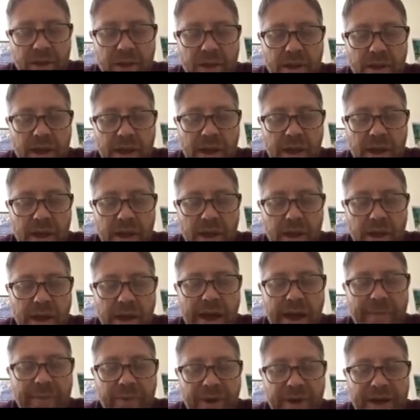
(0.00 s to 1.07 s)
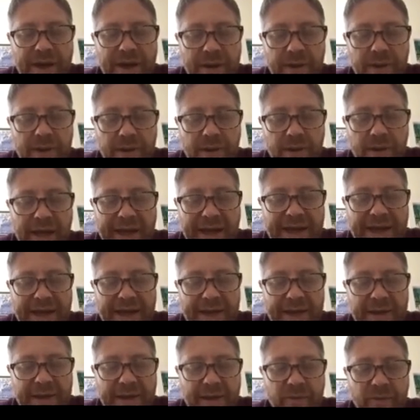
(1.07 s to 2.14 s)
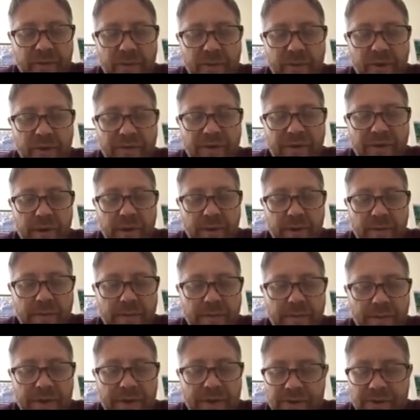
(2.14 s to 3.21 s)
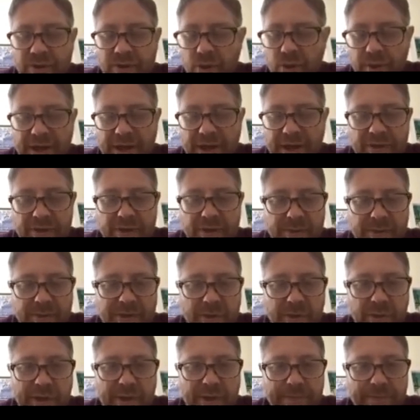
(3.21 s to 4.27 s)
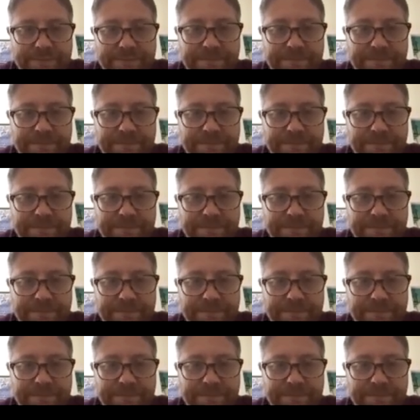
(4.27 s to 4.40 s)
operate and then ligate and remove the pseudoaneurysm as well.